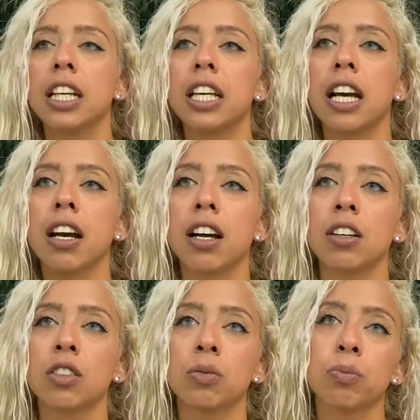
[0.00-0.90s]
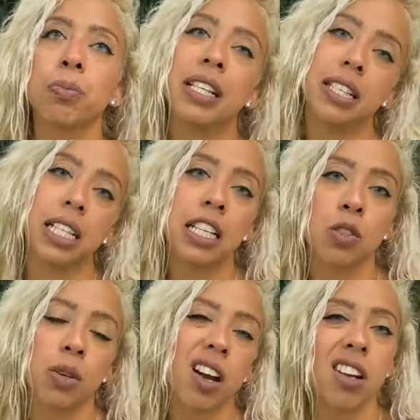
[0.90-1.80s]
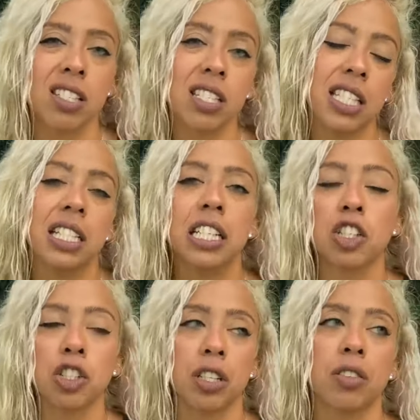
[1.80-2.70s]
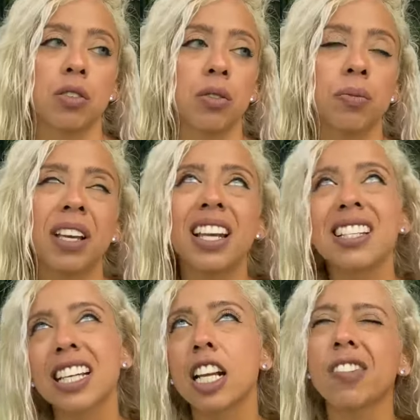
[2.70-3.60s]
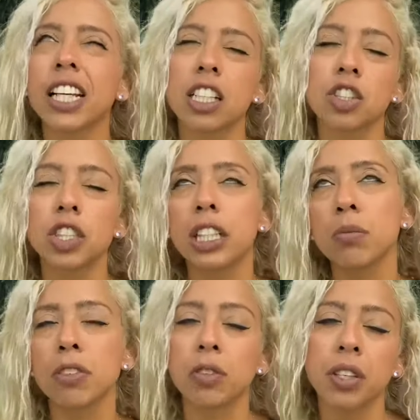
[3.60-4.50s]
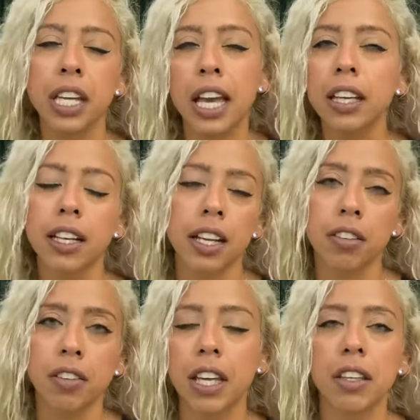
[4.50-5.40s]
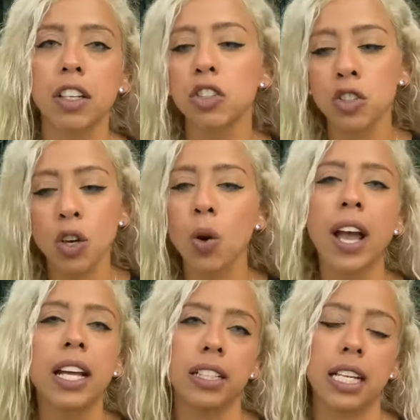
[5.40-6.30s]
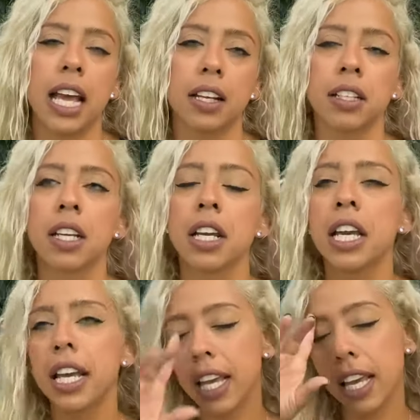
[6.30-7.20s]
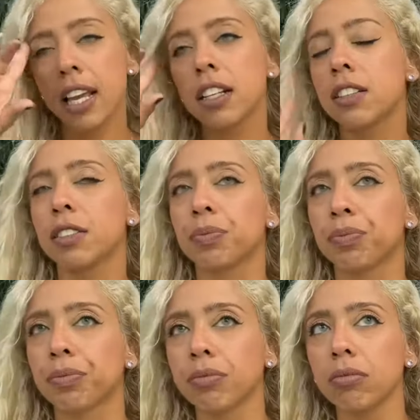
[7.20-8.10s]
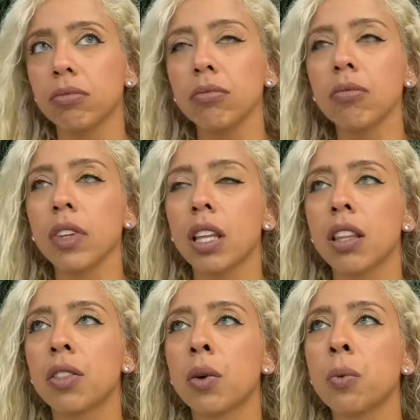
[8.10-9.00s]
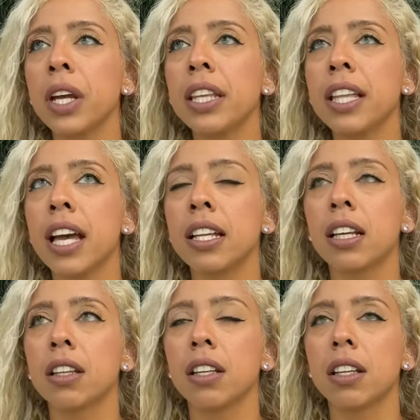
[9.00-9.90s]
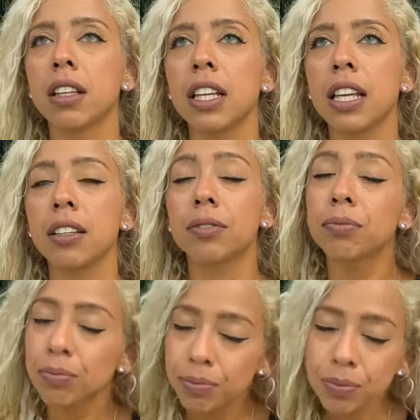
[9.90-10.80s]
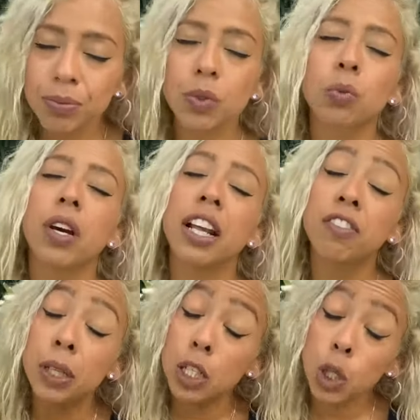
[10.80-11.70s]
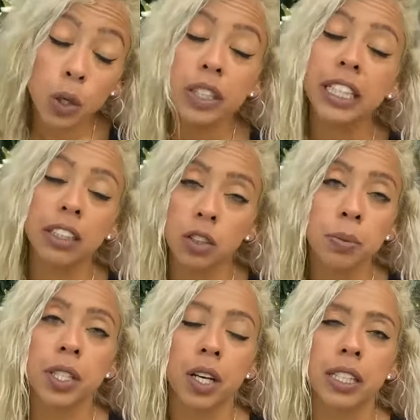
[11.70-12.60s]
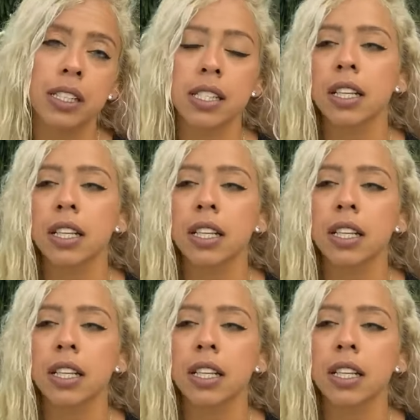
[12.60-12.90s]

uh, basically is what causes the addiction. And it's kind of like a chicken before the egg kind of thing. They just go hand in hand. And the way that what I've been learning, to be honest,